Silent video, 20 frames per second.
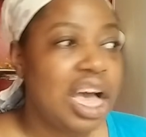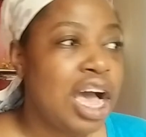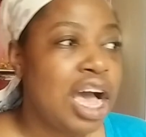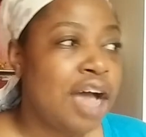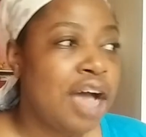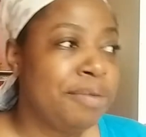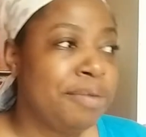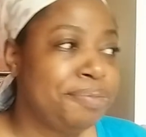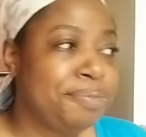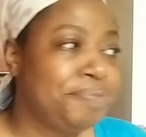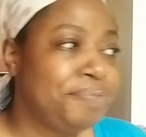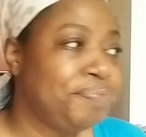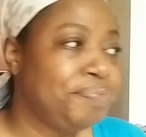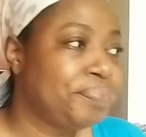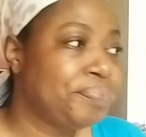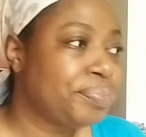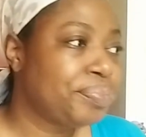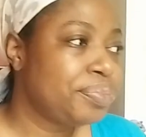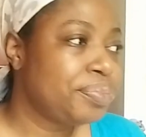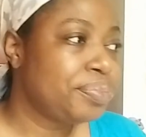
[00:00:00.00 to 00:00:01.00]
um,
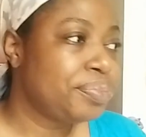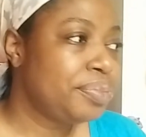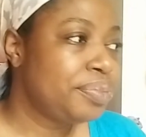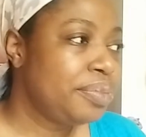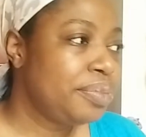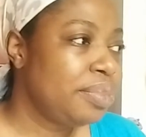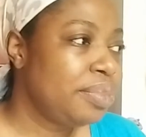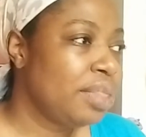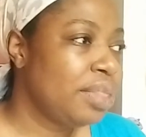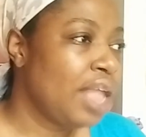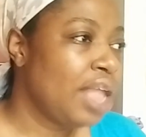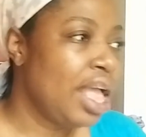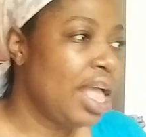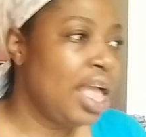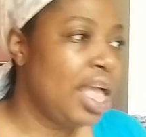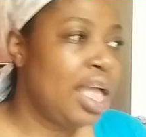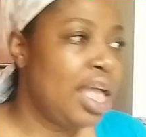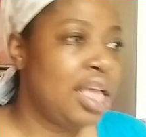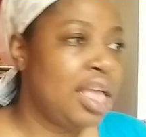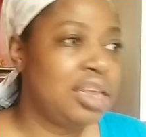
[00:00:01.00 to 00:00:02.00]

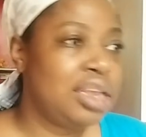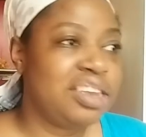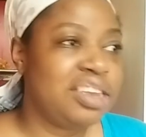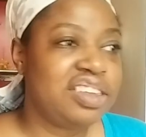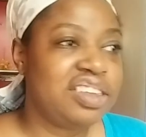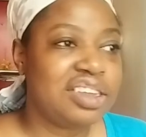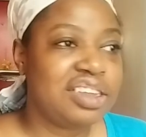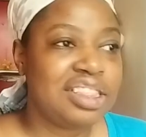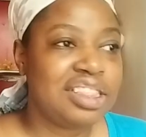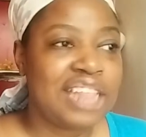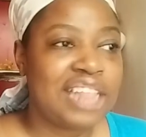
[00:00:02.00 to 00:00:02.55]
and